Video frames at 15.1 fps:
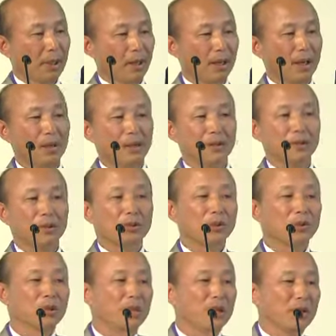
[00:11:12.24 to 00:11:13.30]
And the
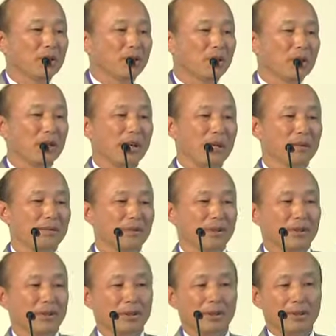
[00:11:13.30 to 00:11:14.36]
social network games,
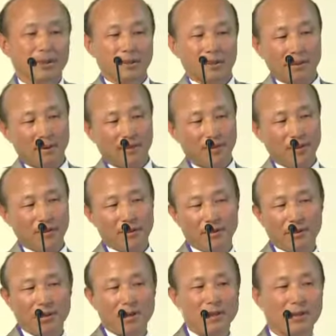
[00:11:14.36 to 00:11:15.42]
this
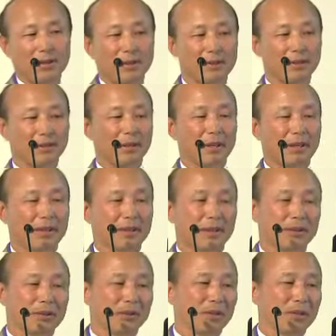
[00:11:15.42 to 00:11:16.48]
figure tells us that
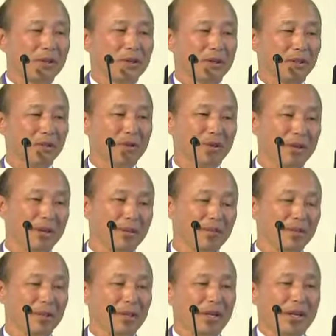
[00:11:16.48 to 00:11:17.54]
the social network
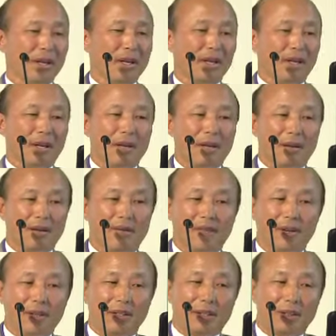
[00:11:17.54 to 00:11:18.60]
games are
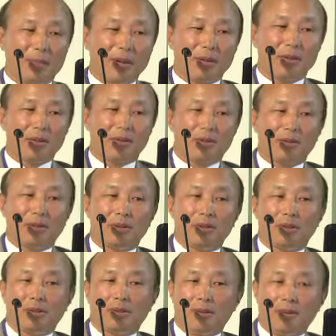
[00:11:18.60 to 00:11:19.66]
very dependent
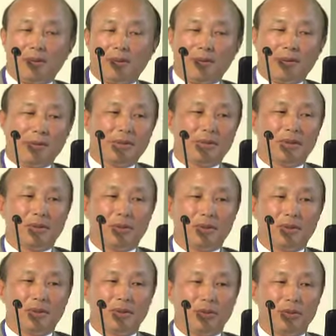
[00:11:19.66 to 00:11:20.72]
upon
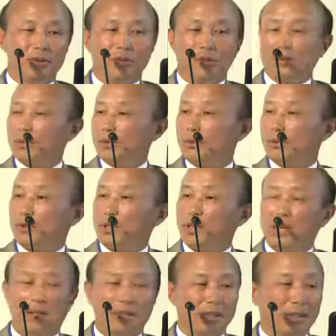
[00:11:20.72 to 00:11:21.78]
users'
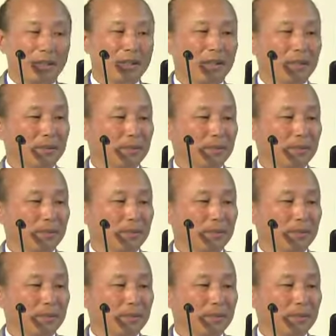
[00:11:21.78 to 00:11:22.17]
sociality.